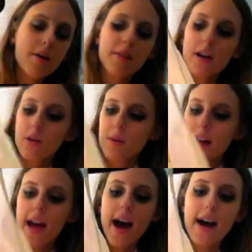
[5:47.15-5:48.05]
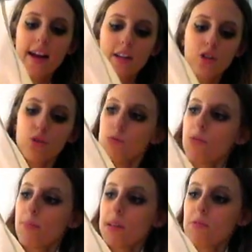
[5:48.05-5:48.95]
The other one I had a huge
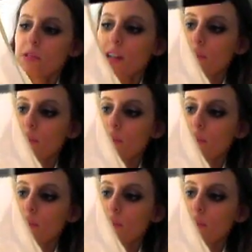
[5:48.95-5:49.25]
rip in it, so I had to